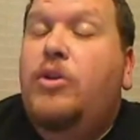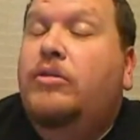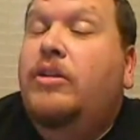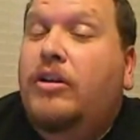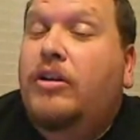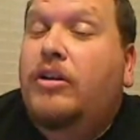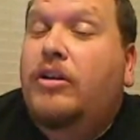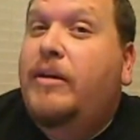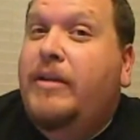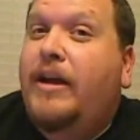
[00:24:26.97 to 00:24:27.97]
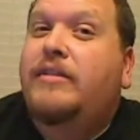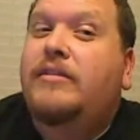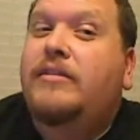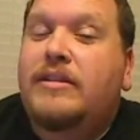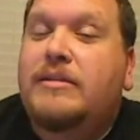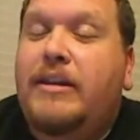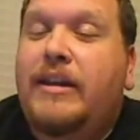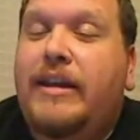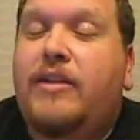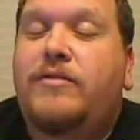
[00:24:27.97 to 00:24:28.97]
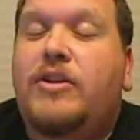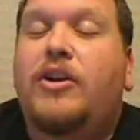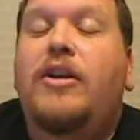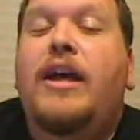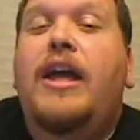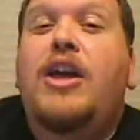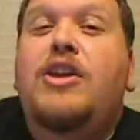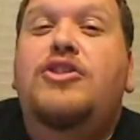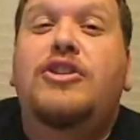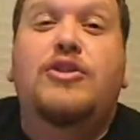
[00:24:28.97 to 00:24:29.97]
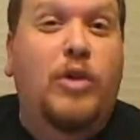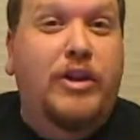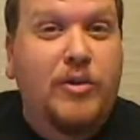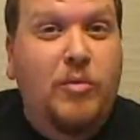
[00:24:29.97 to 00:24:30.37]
I've told her, so I'm not speaking out of turn, she's